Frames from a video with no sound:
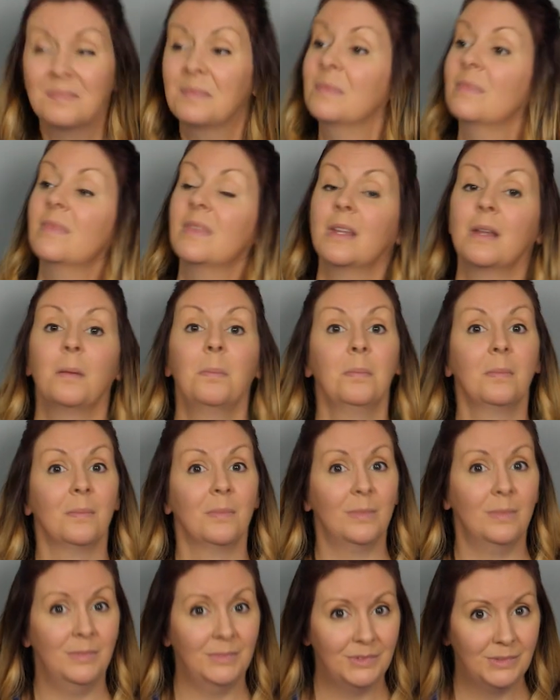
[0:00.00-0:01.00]
Take
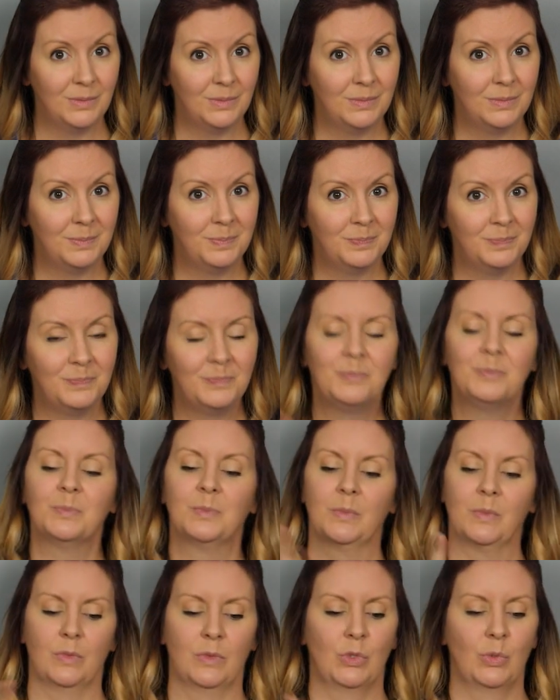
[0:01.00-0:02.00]
turns, and on your
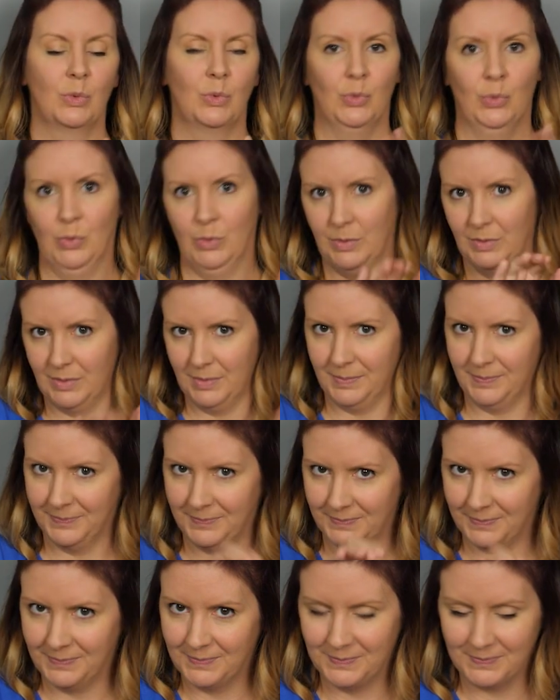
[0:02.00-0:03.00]
turn, choose a
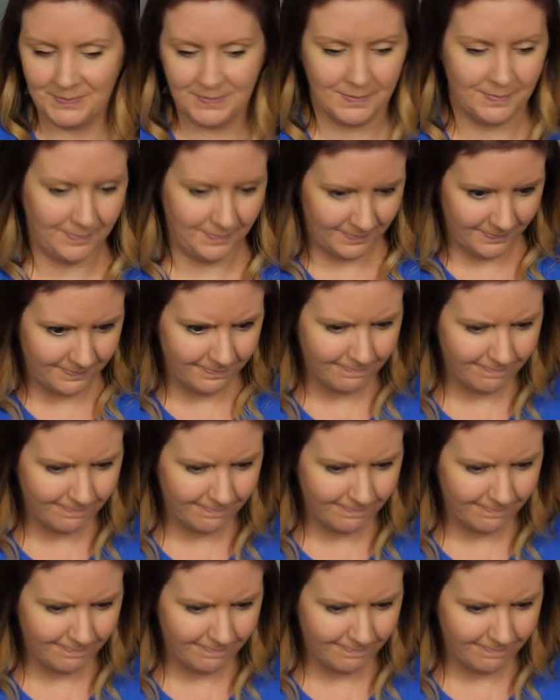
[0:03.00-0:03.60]
character.